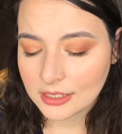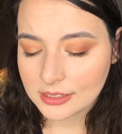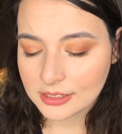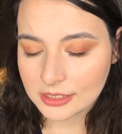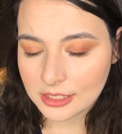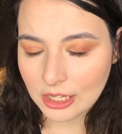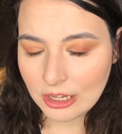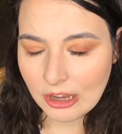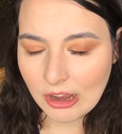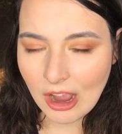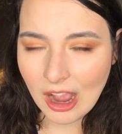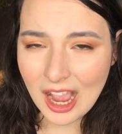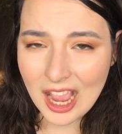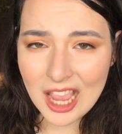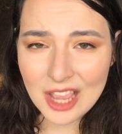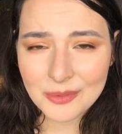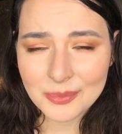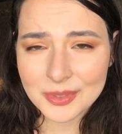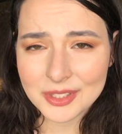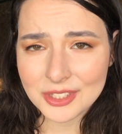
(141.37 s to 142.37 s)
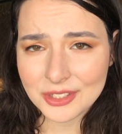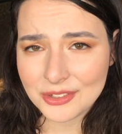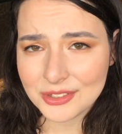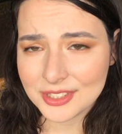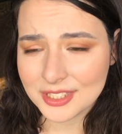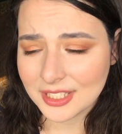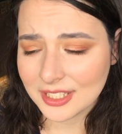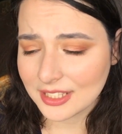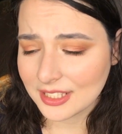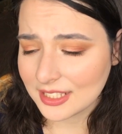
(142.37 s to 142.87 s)
So I have been
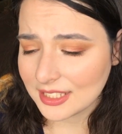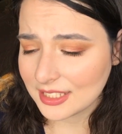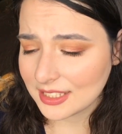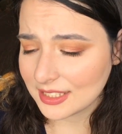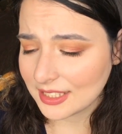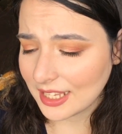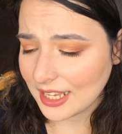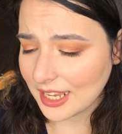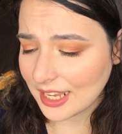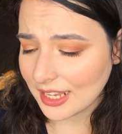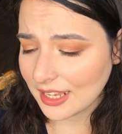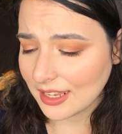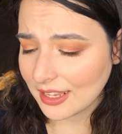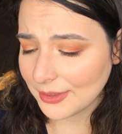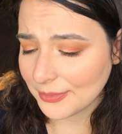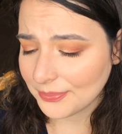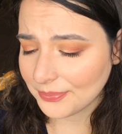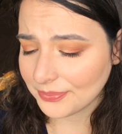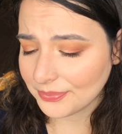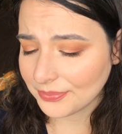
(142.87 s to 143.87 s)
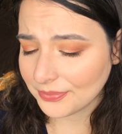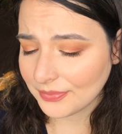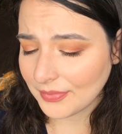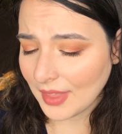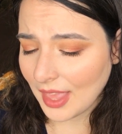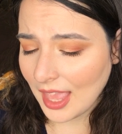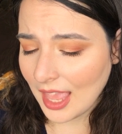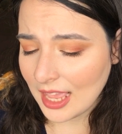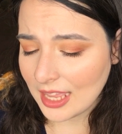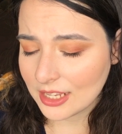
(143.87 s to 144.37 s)
using this thing,
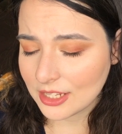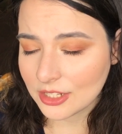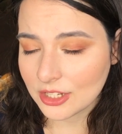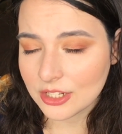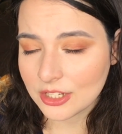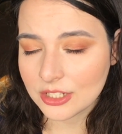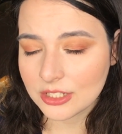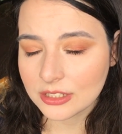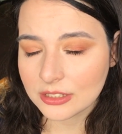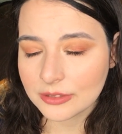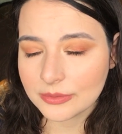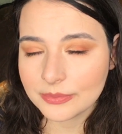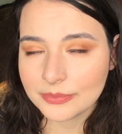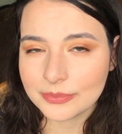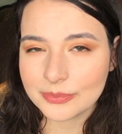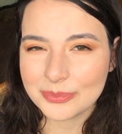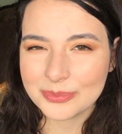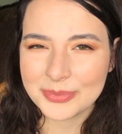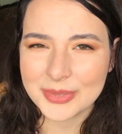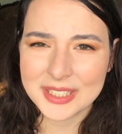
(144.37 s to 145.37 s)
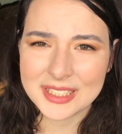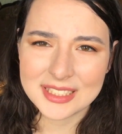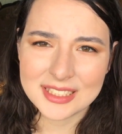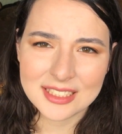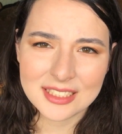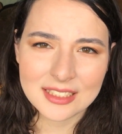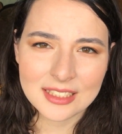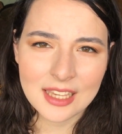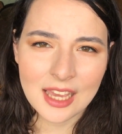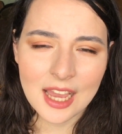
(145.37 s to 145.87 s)
and
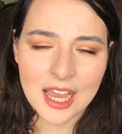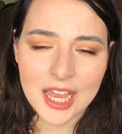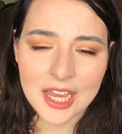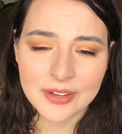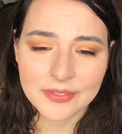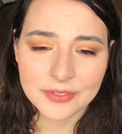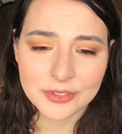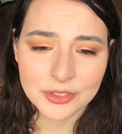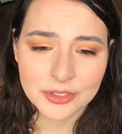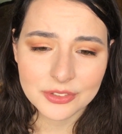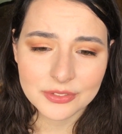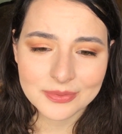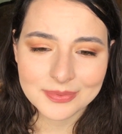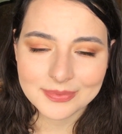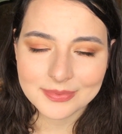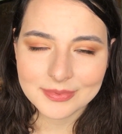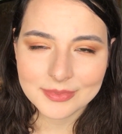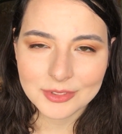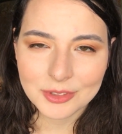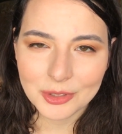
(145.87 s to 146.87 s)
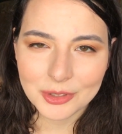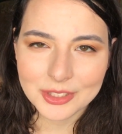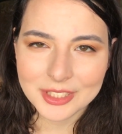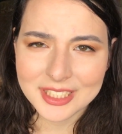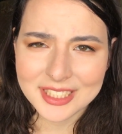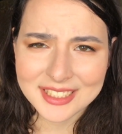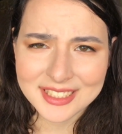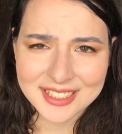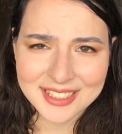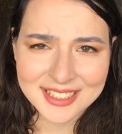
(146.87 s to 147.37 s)
basically I have
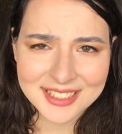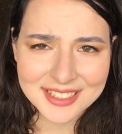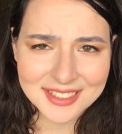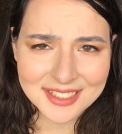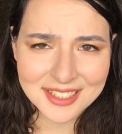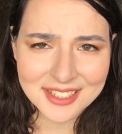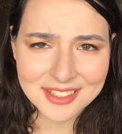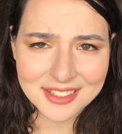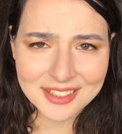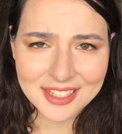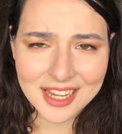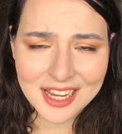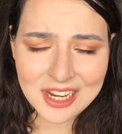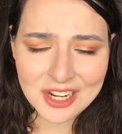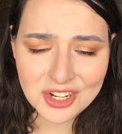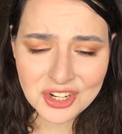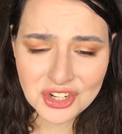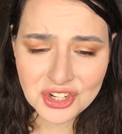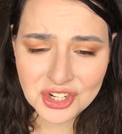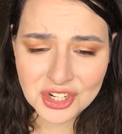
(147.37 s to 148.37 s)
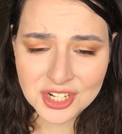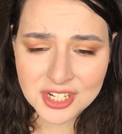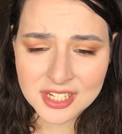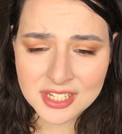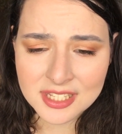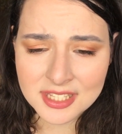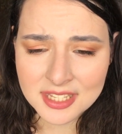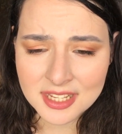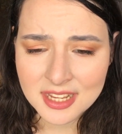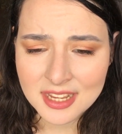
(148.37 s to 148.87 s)
non-existent
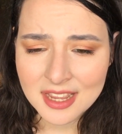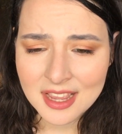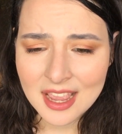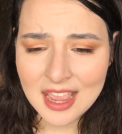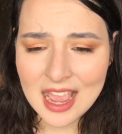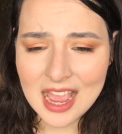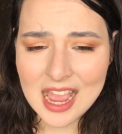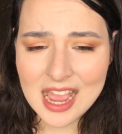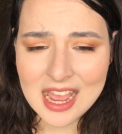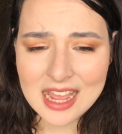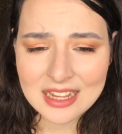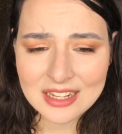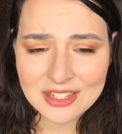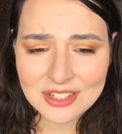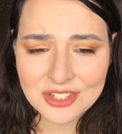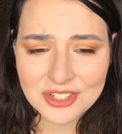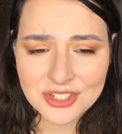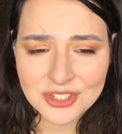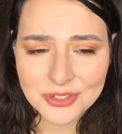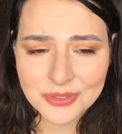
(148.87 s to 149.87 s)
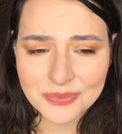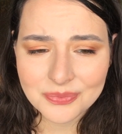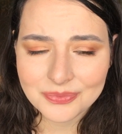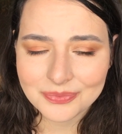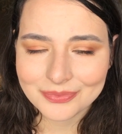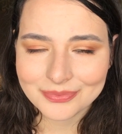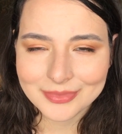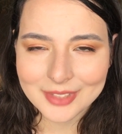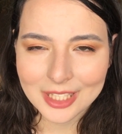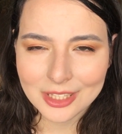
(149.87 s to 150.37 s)
lashes, and
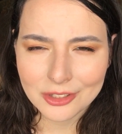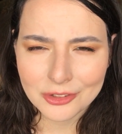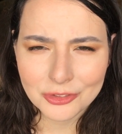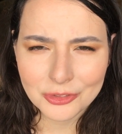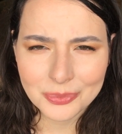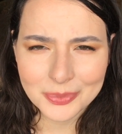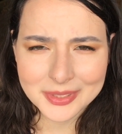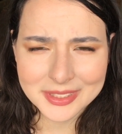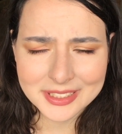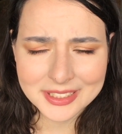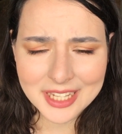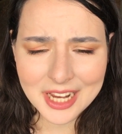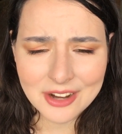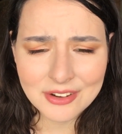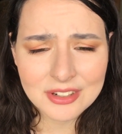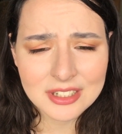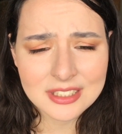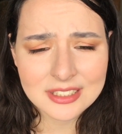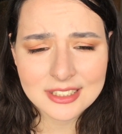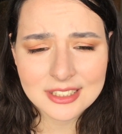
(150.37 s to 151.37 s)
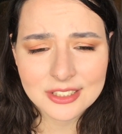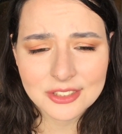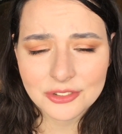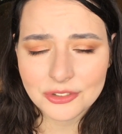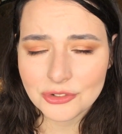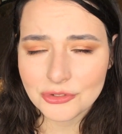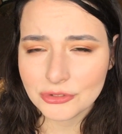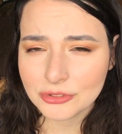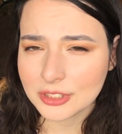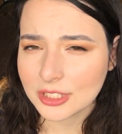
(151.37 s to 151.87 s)
a lot of mascaras
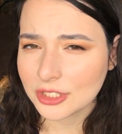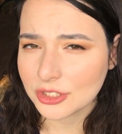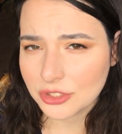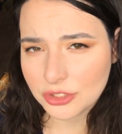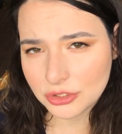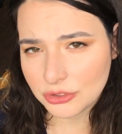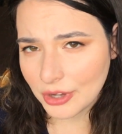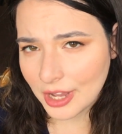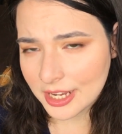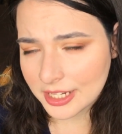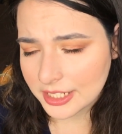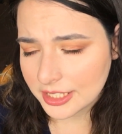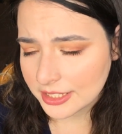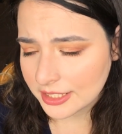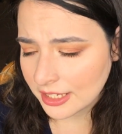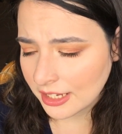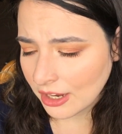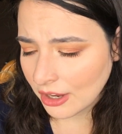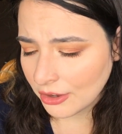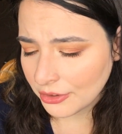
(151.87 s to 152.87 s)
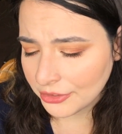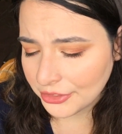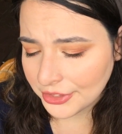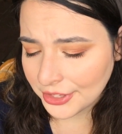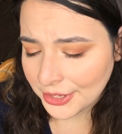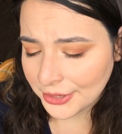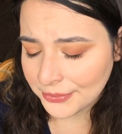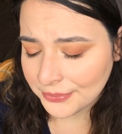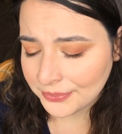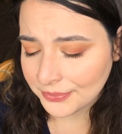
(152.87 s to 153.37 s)
don't really do anything on
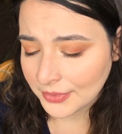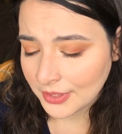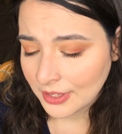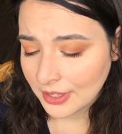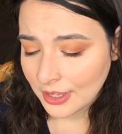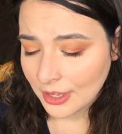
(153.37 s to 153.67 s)
them.